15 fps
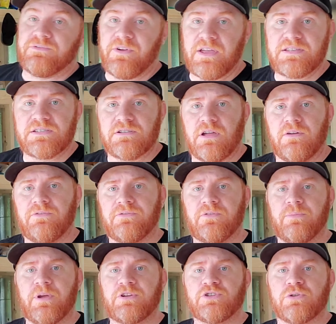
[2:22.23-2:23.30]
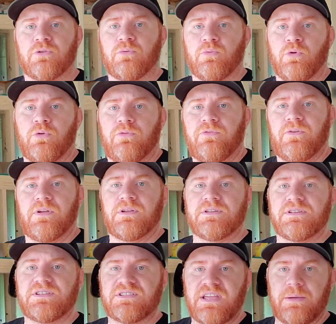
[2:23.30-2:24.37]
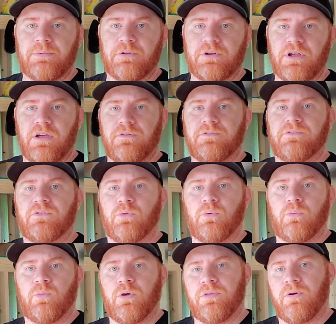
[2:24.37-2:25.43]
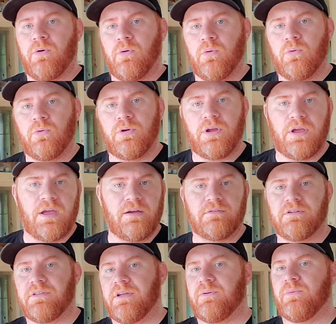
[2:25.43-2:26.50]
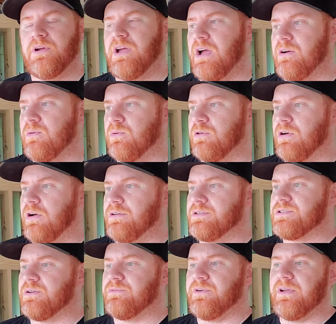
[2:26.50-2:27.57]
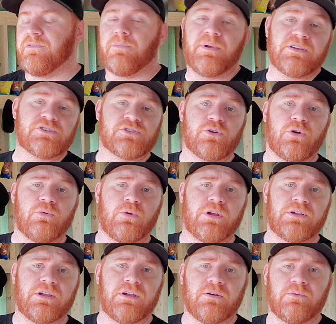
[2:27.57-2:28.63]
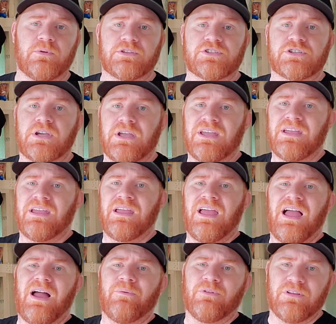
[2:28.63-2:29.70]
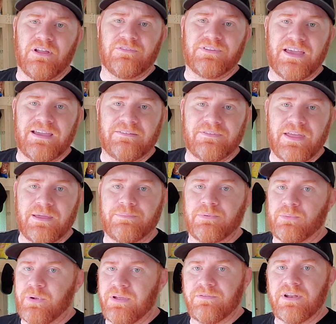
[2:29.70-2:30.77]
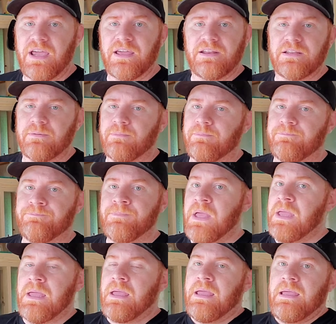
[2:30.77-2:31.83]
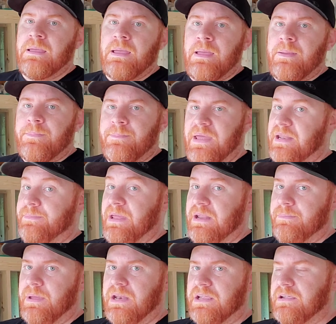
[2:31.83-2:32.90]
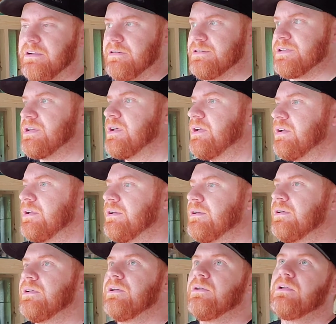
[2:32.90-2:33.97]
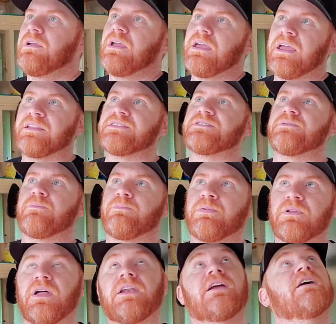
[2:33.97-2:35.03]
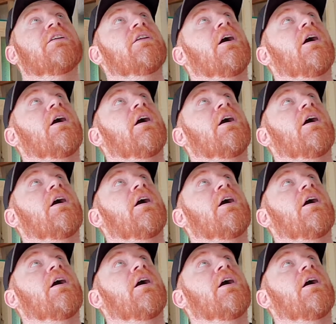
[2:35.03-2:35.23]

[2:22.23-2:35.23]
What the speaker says: suffice enough to make sure the roof is stable enough to withhold everything we got going on. So if we have a big snow one year, which I would love to have that, but we haven't had it in many, many, many years, it's plenty